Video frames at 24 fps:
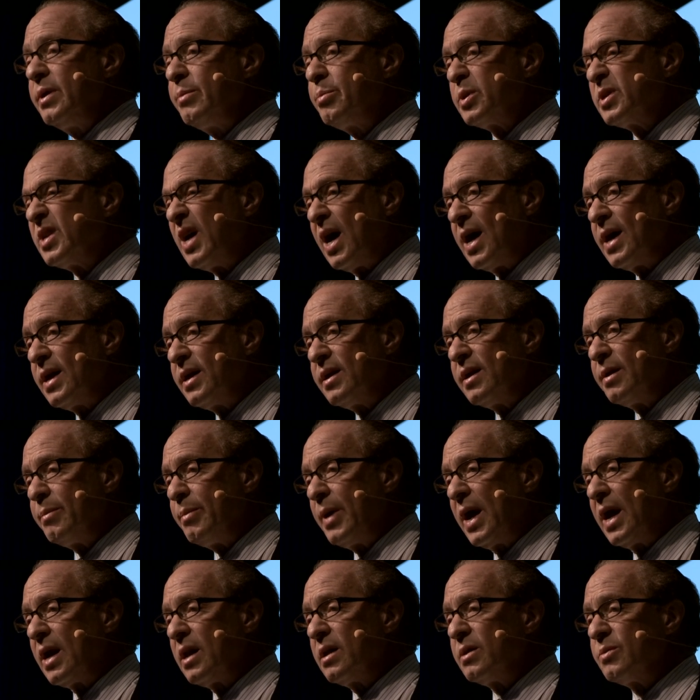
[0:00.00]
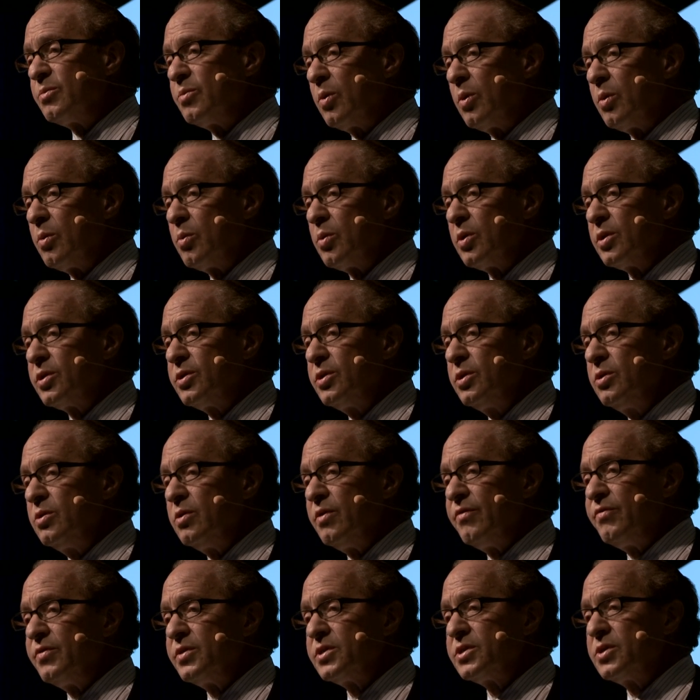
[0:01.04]
people died in a battle in World War
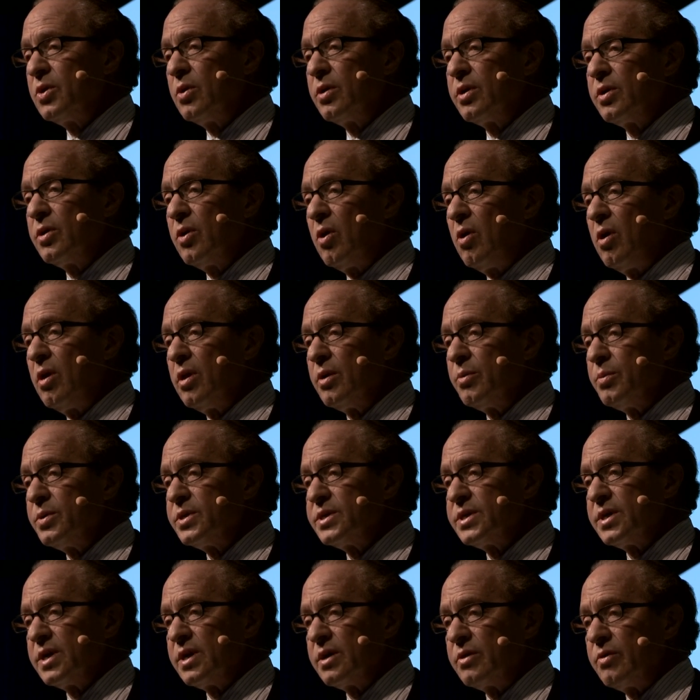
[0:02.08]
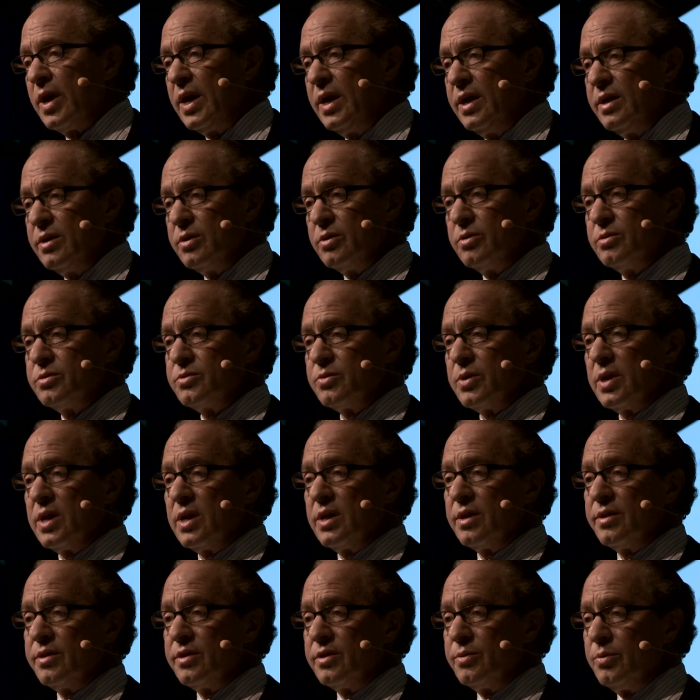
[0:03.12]
II, if you saw it at all, it was in a grainy
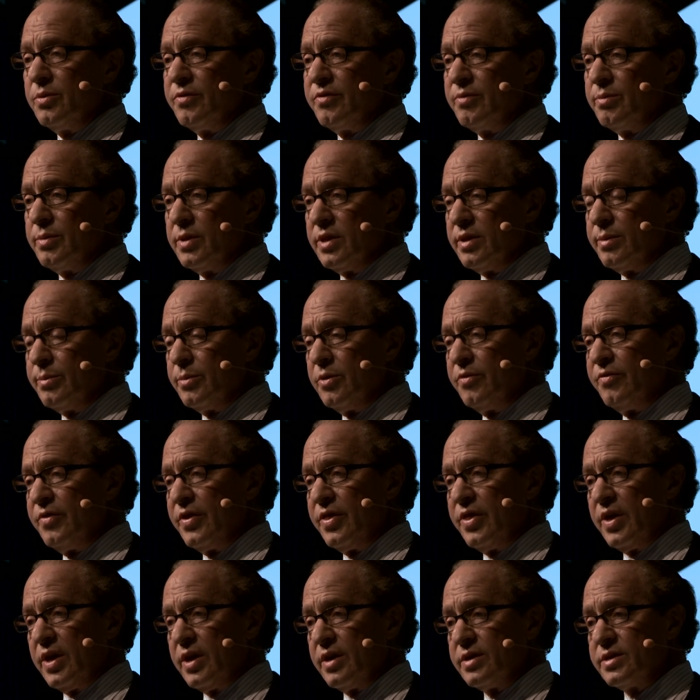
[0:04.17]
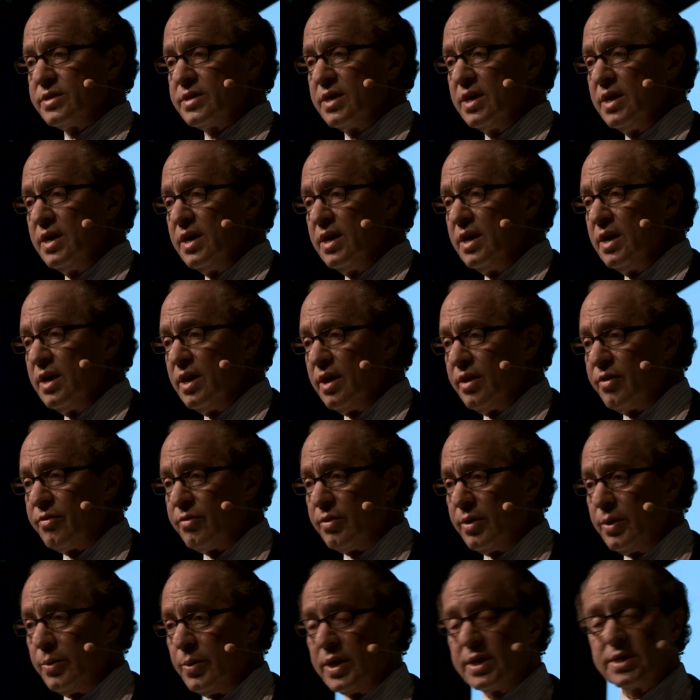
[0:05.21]
newsreel in the movie theaters
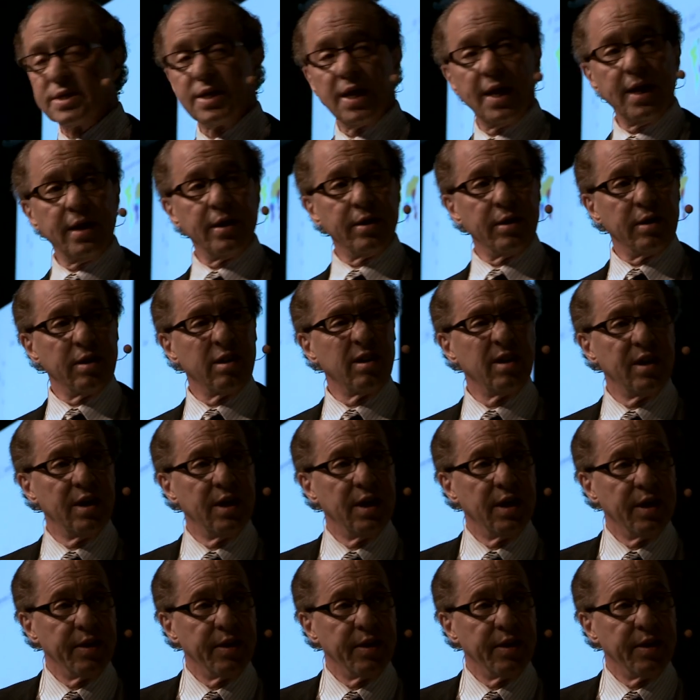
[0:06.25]
3 weeks later.